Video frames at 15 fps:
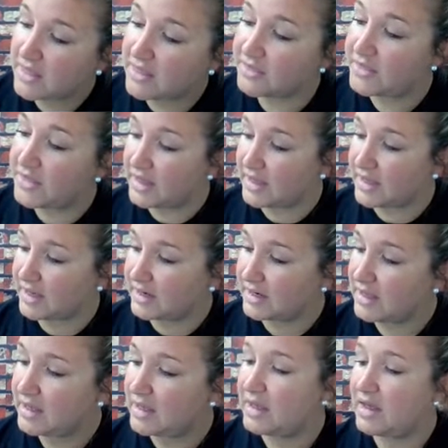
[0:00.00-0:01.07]

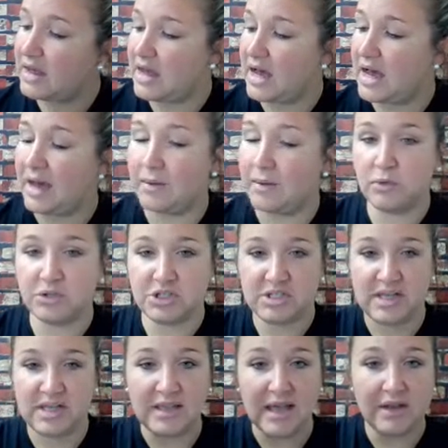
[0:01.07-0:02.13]
Then I will
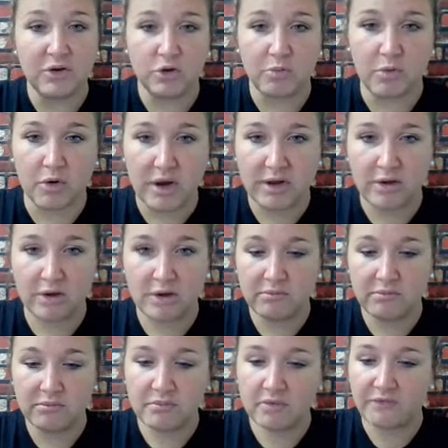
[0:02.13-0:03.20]
just take that
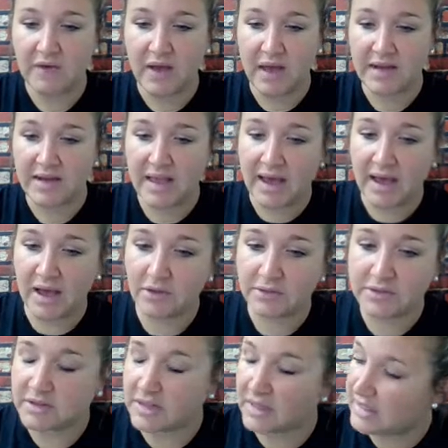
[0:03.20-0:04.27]
numerator, find
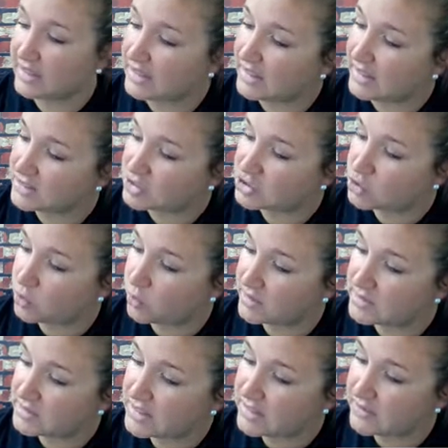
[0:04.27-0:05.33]
out that it is
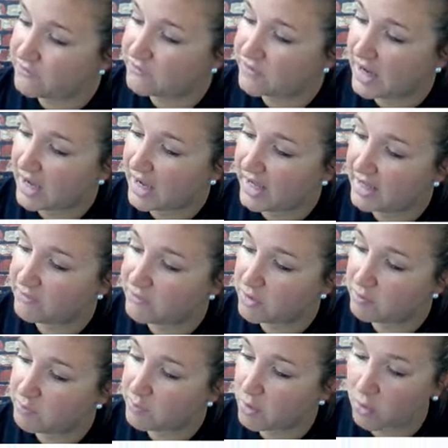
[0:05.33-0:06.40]

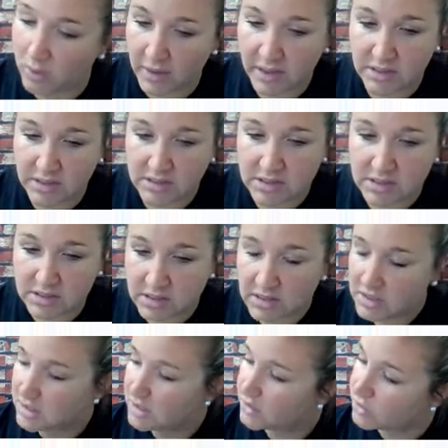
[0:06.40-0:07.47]

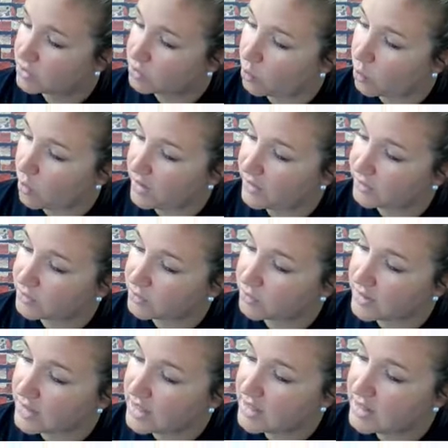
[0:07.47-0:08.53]

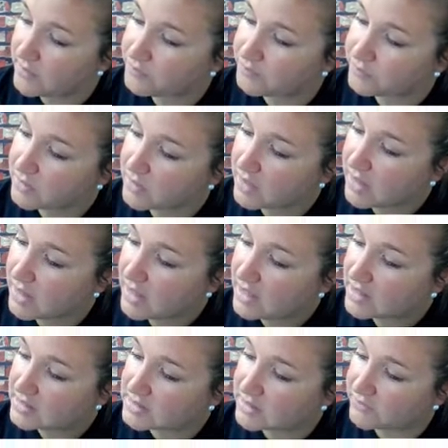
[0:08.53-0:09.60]
25.13
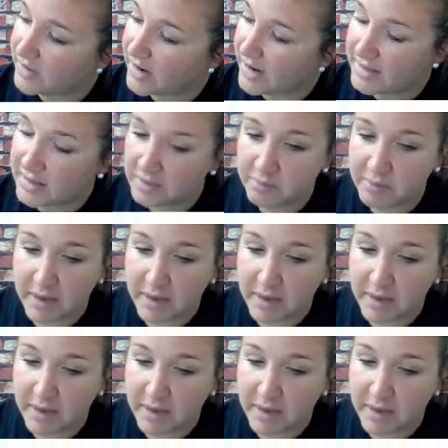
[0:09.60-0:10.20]
divided